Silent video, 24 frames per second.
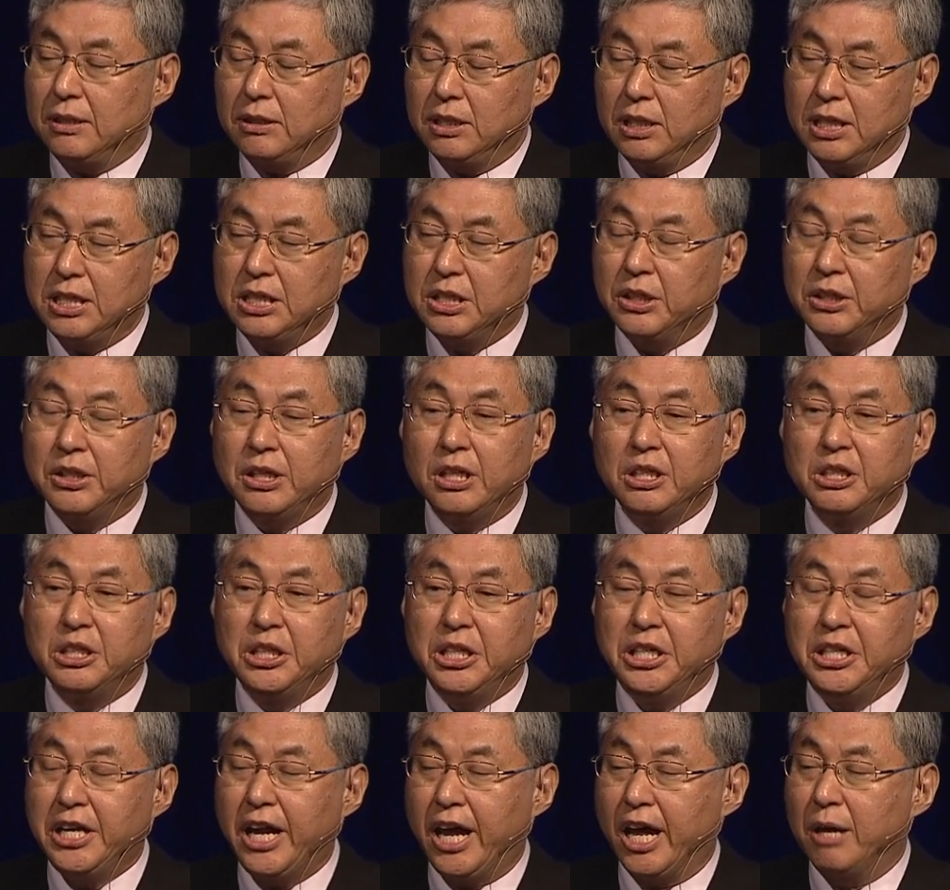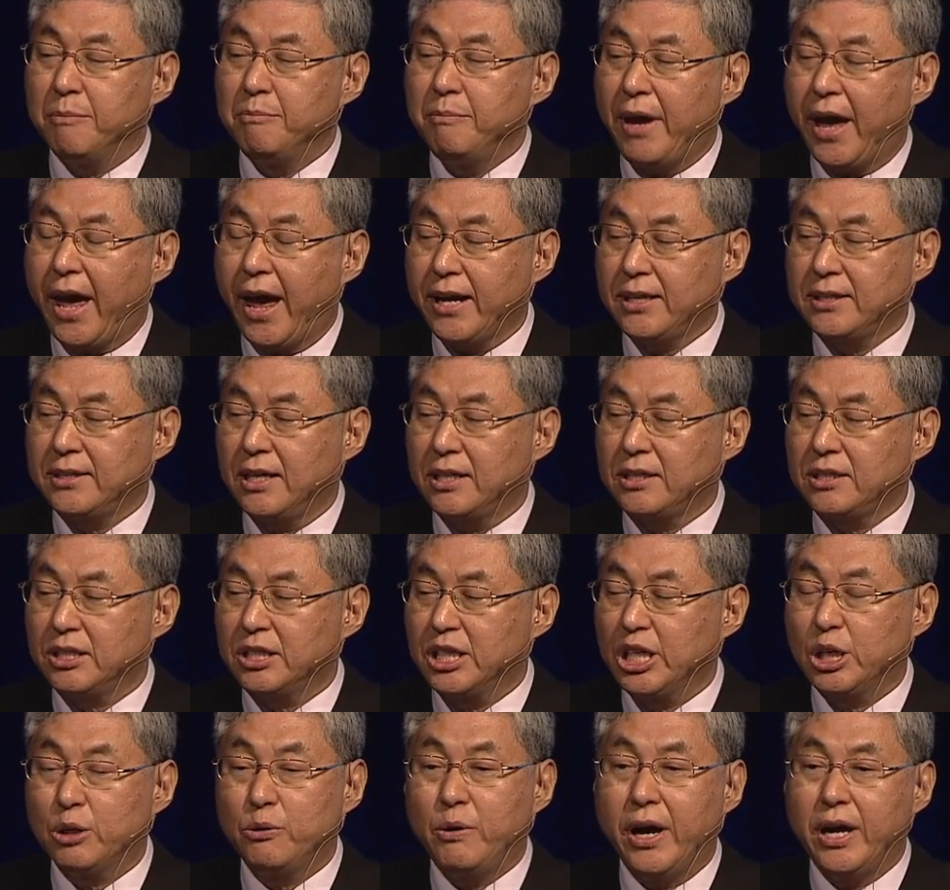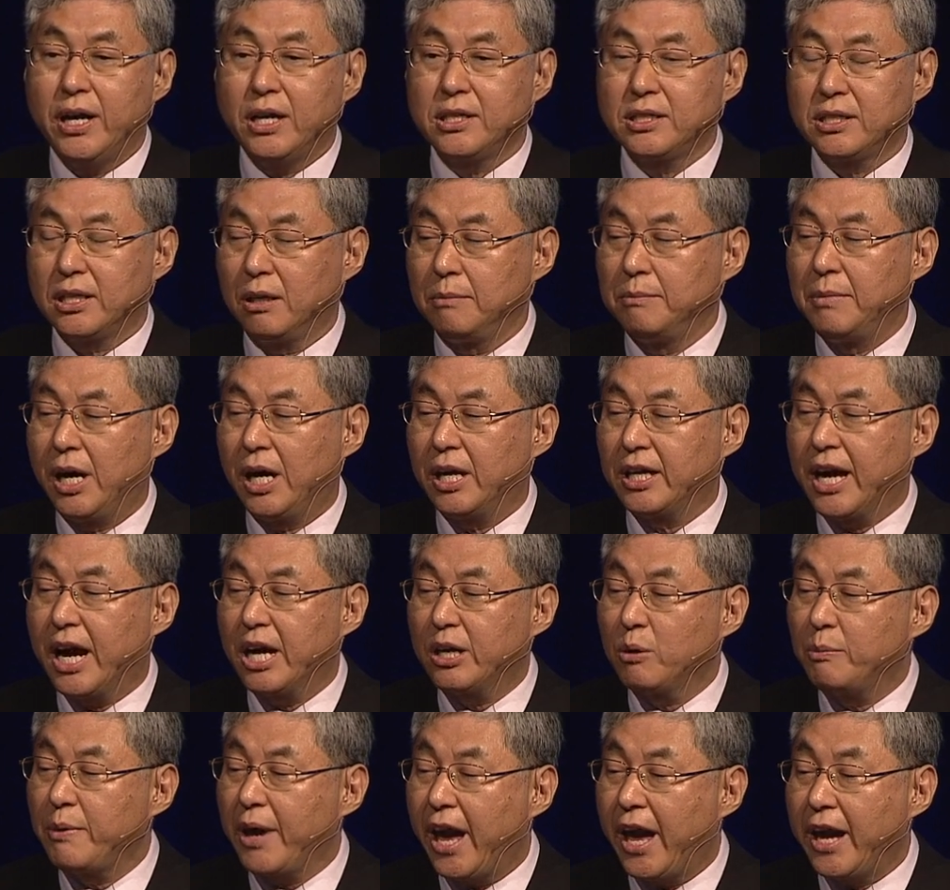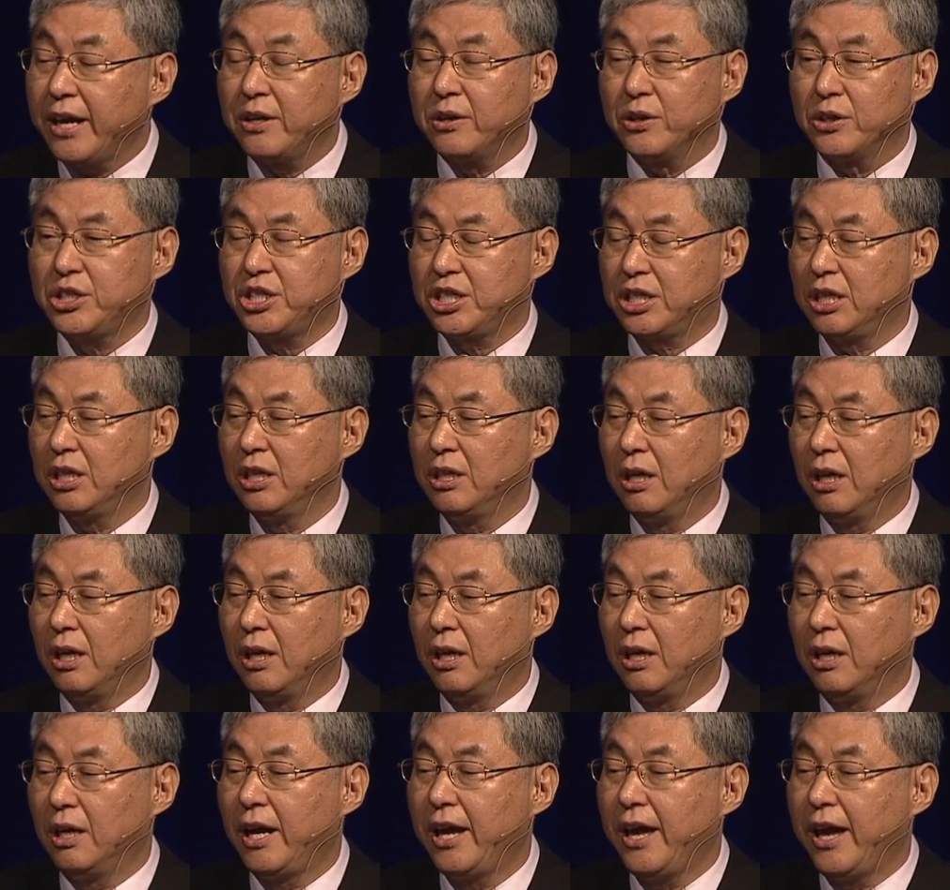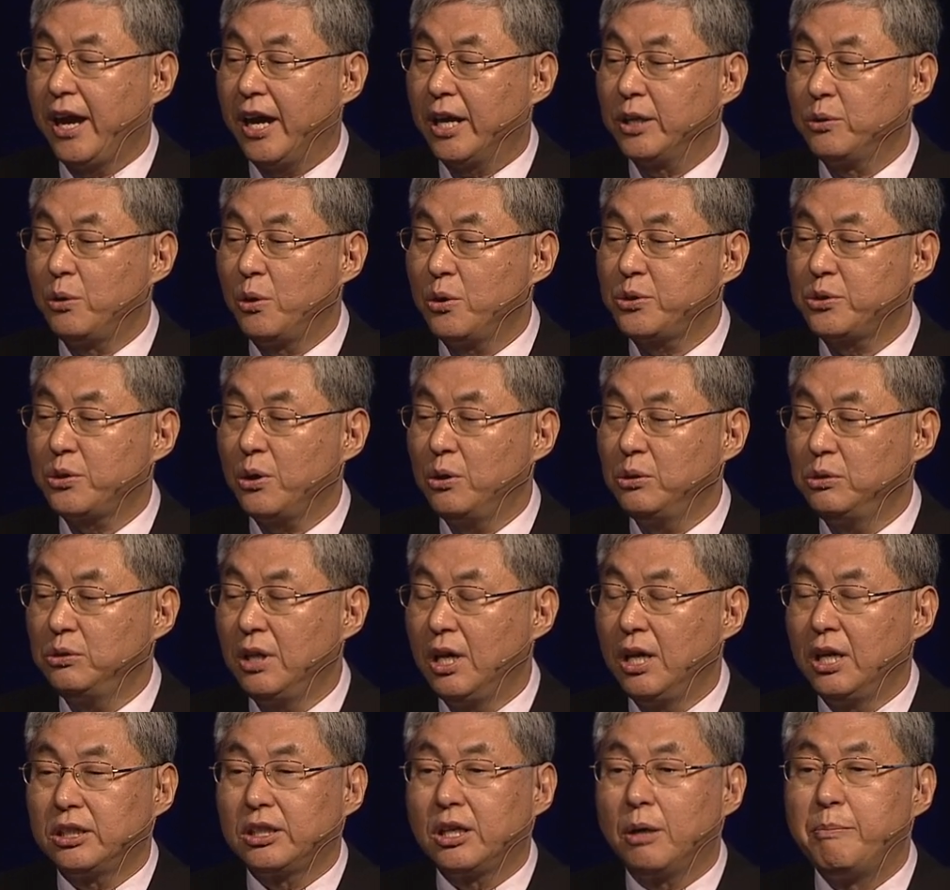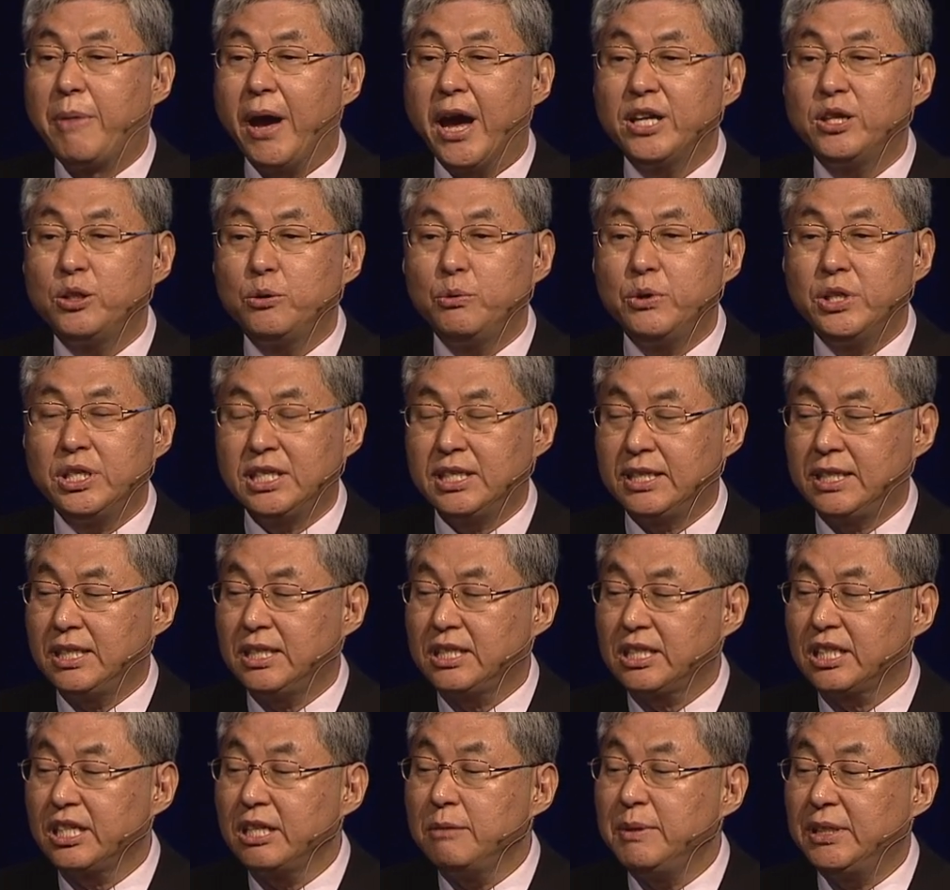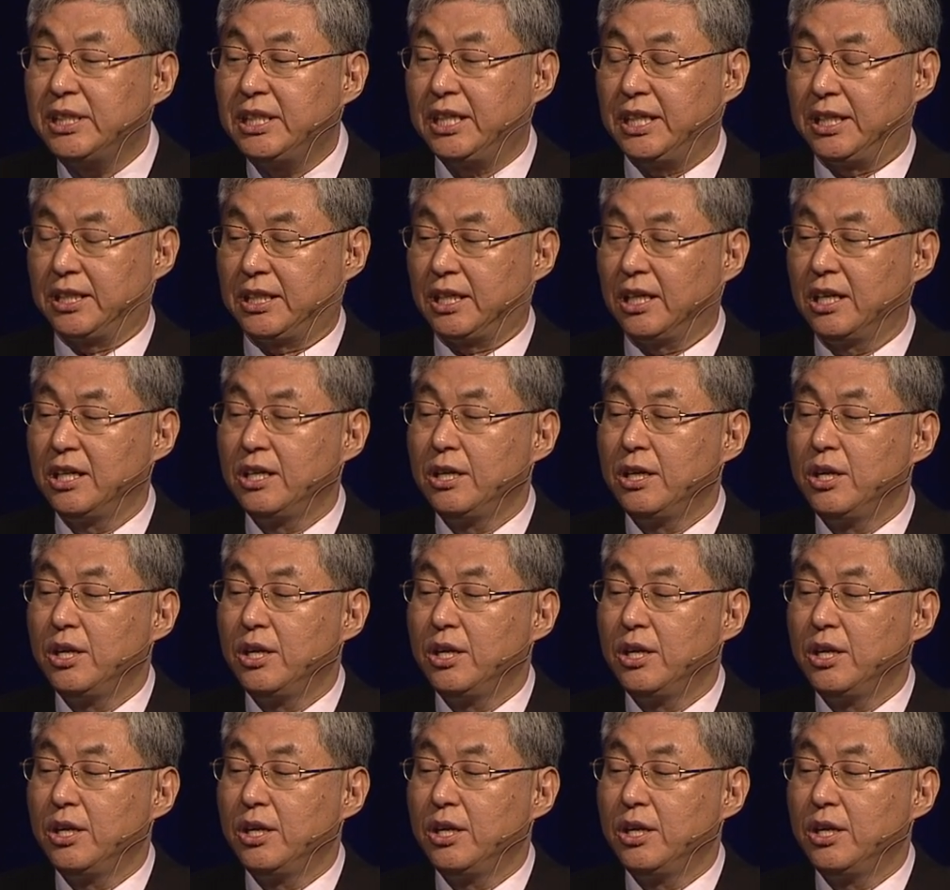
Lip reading: external DRAM access requires a lot of energy, and also the bandwidth is limited.